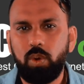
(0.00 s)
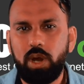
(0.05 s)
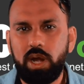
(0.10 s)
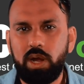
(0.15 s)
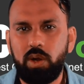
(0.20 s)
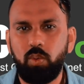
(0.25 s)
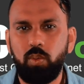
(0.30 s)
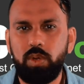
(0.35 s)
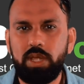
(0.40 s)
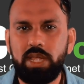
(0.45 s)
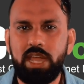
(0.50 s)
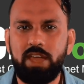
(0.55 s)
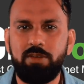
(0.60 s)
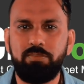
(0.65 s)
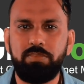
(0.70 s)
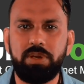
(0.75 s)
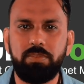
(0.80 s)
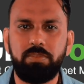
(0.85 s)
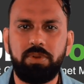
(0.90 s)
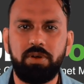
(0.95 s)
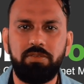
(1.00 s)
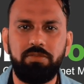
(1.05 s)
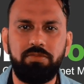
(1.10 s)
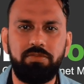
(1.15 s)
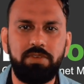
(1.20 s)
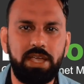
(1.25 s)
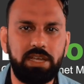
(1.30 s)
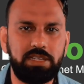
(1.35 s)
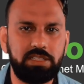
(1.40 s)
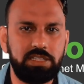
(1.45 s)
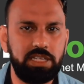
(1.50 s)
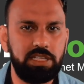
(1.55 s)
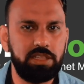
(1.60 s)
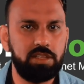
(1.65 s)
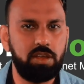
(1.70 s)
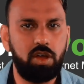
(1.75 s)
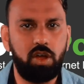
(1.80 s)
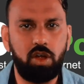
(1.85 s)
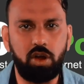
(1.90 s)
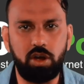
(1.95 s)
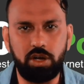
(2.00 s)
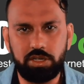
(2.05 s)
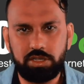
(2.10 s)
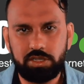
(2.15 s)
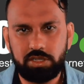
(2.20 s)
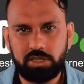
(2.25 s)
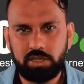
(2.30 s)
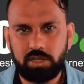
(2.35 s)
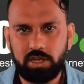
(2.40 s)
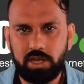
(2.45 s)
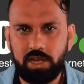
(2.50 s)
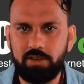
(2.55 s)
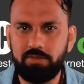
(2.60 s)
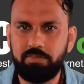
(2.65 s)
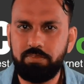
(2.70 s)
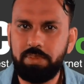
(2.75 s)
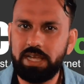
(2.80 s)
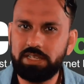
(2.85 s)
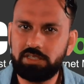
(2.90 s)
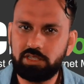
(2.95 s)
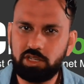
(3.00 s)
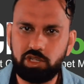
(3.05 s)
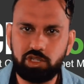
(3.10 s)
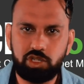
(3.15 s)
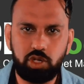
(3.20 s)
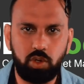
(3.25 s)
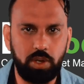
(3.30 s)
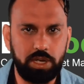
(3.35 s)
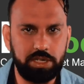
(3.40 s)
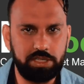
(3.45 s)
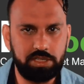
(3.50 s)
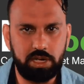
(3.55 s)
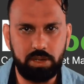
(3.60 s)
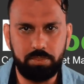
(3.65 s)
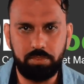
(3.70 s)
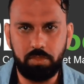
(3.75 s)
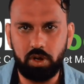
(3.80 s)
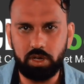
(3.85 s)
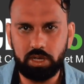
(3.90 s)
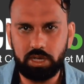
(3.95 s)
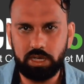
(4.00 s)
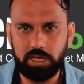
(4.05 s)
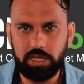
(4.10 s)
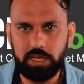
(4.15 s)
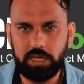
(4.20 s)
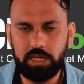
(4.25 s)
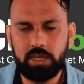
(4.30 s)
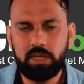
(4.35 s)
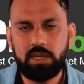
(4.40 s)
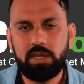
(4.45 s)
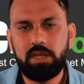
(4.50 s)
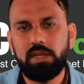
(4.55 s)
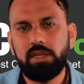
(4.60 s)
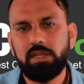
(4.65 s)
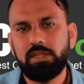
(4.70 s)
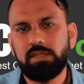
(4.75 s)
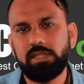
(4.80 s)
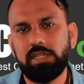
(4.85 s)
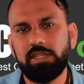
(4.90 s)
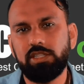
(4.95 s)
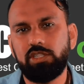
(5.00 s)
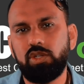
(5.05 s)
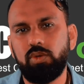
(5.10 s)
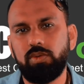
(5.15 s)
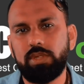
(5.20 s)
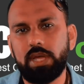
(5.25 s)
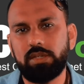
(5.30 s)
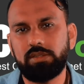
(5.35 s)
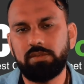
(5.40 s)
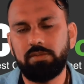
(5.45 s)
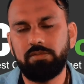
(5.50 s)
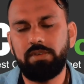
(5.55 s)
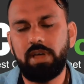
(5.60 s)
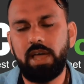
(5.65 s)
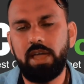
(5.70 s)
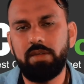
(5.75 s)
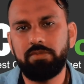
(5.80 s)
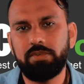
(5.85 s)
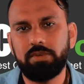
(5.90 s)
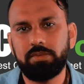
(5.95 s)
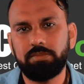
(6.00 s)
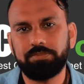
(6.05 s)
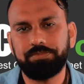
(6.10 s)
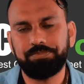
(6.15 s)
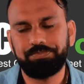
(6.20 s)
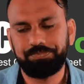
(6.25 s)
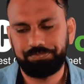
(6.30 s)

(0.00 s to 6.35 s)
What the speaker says: where we have been perfecting the art of pest control internet marketing since 2005.